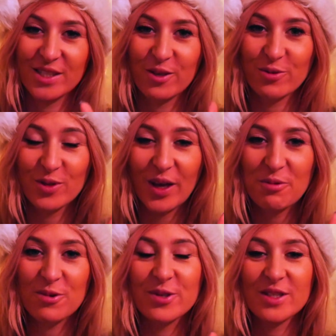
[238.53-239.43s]
So today
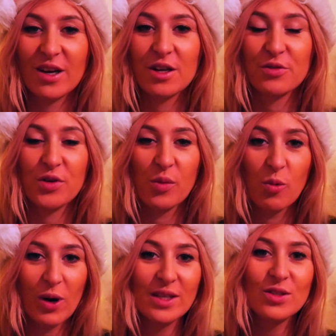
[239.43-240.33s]
we'll start from
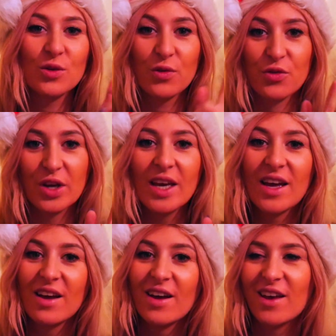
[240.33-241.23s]
1 to 3
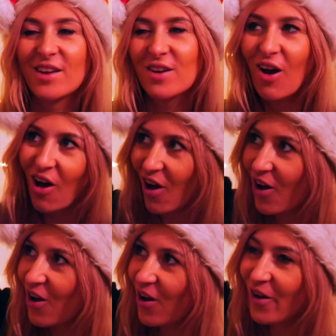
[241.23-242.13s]
in
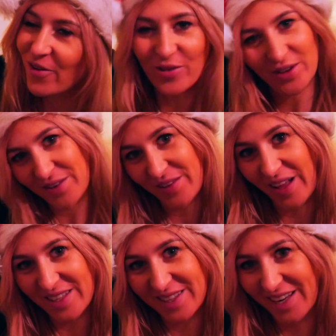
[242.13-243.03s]
all 5
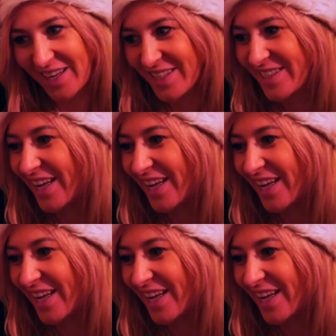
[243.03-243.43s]
calendars.